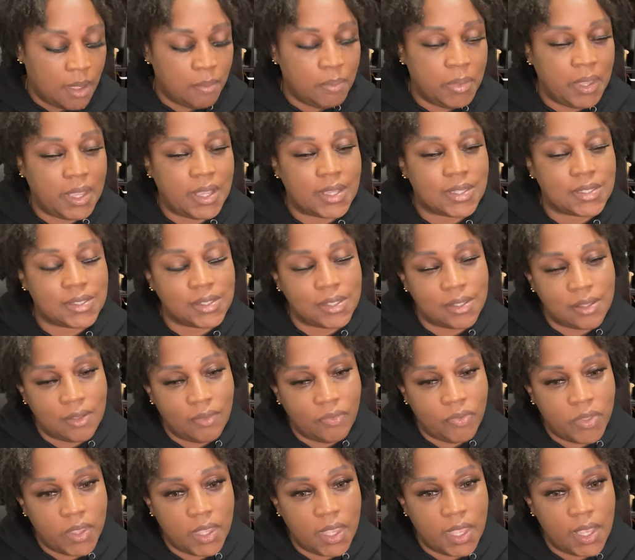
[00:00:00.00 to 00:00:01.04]
because
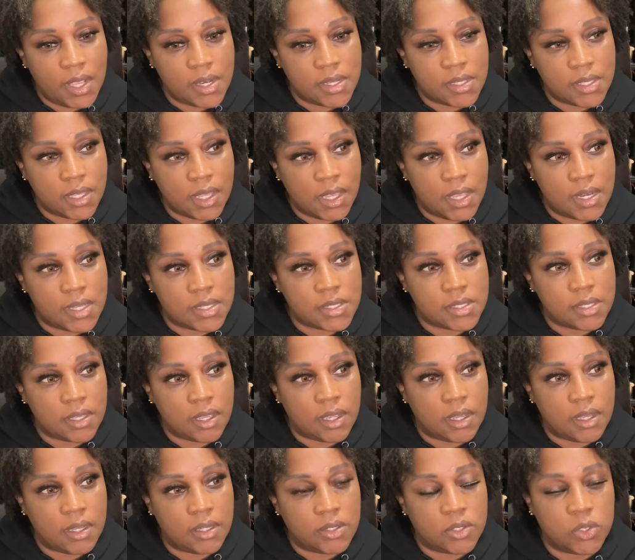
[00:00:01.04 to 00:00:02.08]
it is, it is
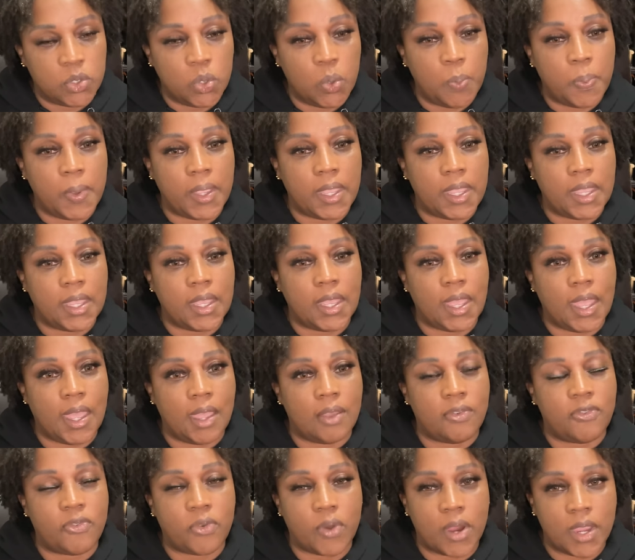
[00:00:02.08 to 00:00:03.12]
uh, duping a
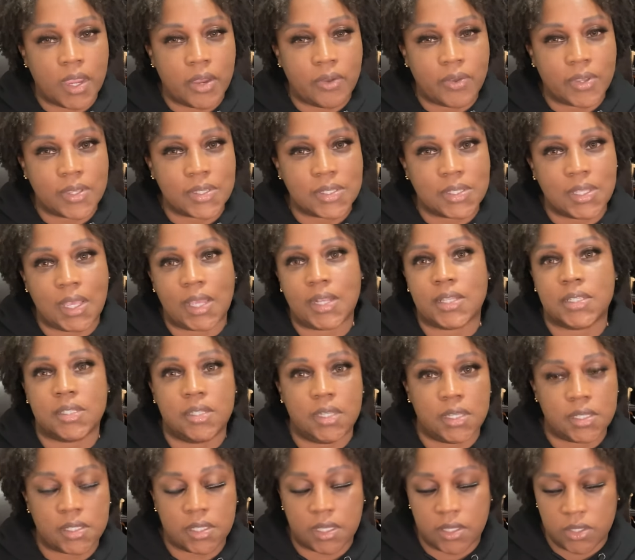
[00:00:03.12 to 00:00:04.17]
fragrance that is
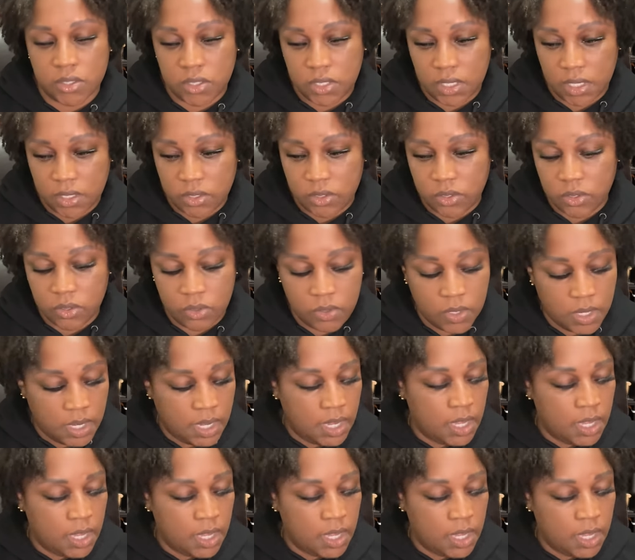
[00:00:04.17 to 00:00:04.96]
discontinued.